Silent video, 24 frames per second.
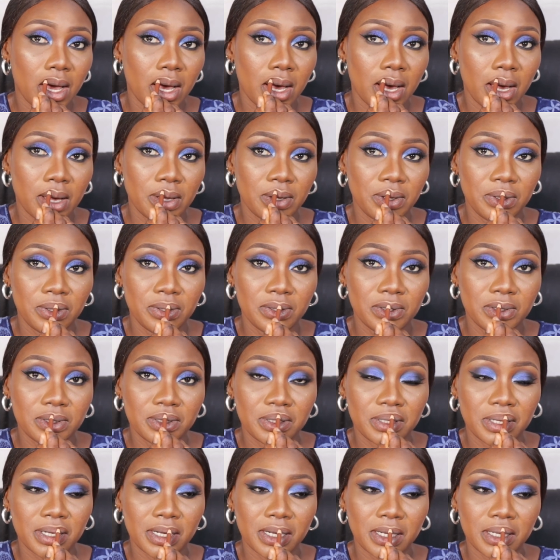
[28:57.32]
and you use
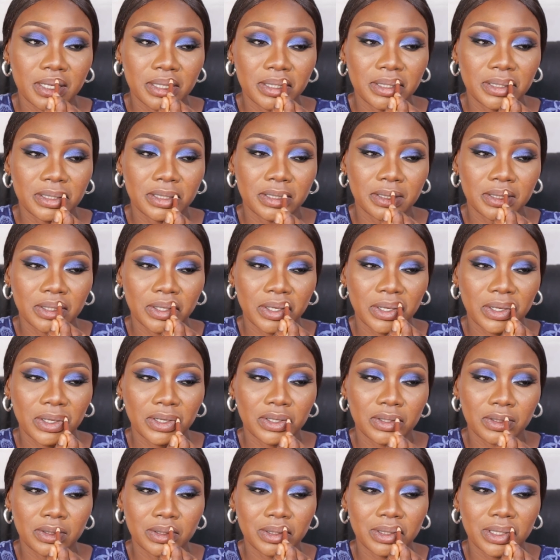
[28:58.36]
that
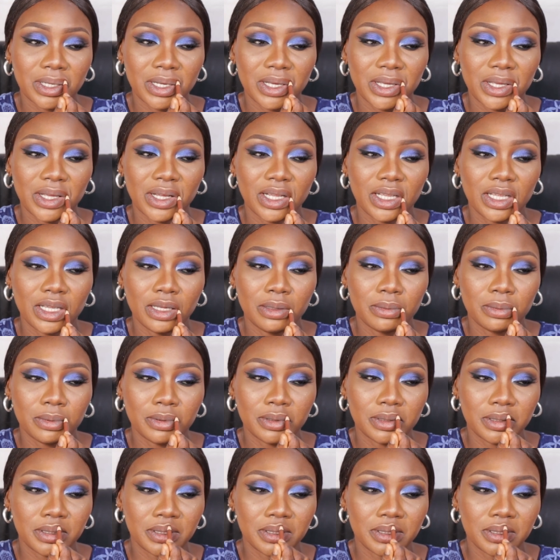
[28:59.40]
to line your lips.